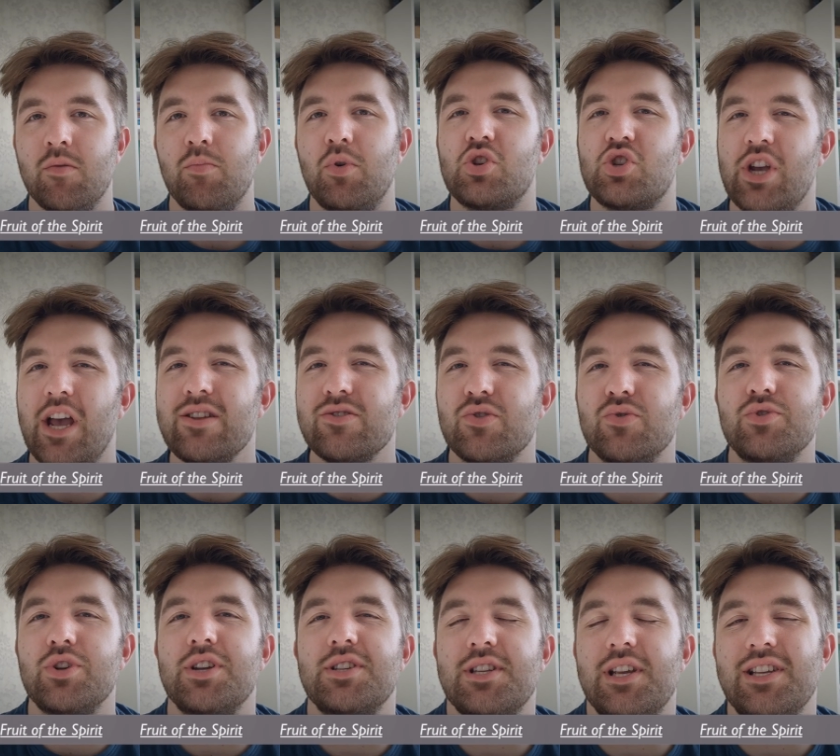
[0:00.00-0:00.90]
But
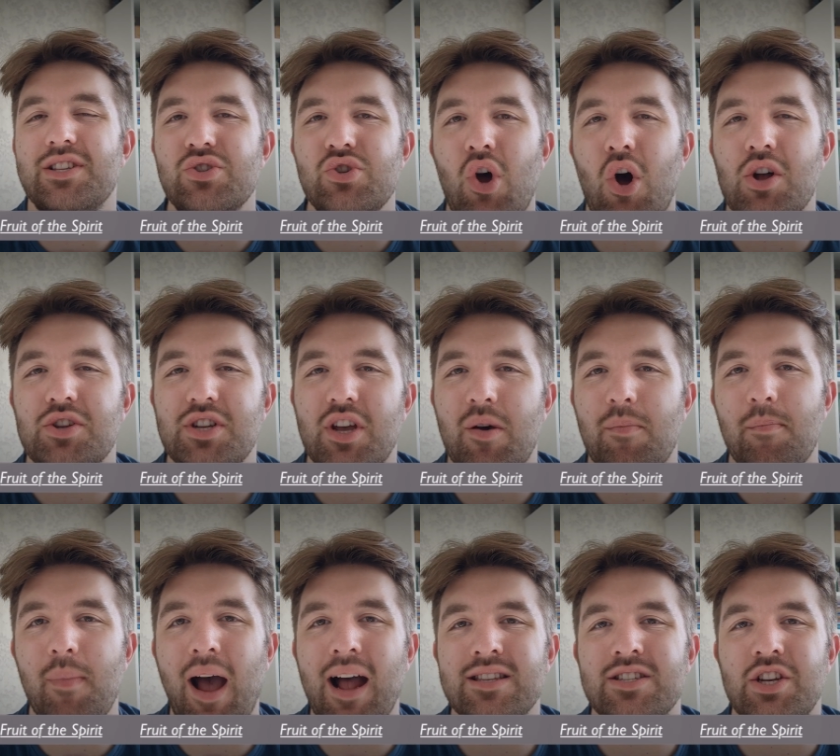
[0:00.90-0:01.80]
gentleness is not a
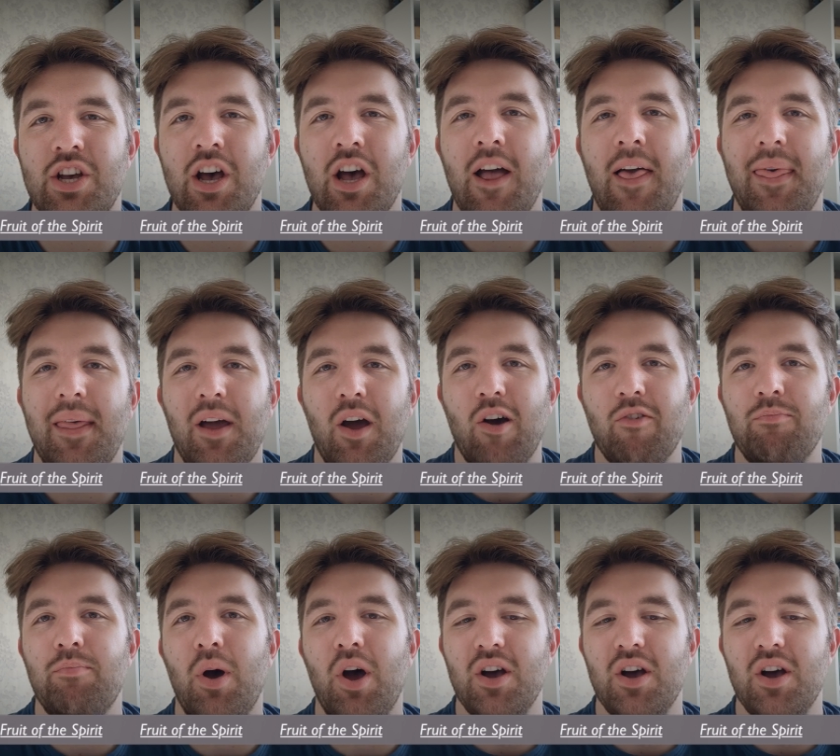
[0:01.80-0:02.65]
matter of